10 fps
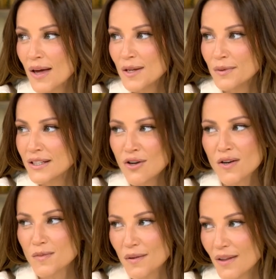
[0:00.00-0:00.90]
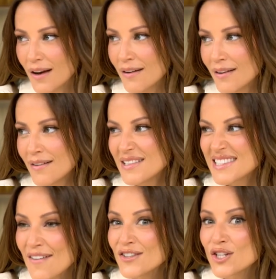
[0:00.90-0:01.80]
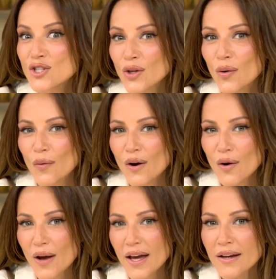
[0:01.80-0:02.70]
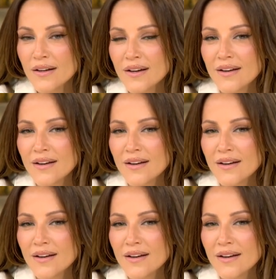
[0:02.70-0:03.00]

anybody talked about that? Seven and two, okay?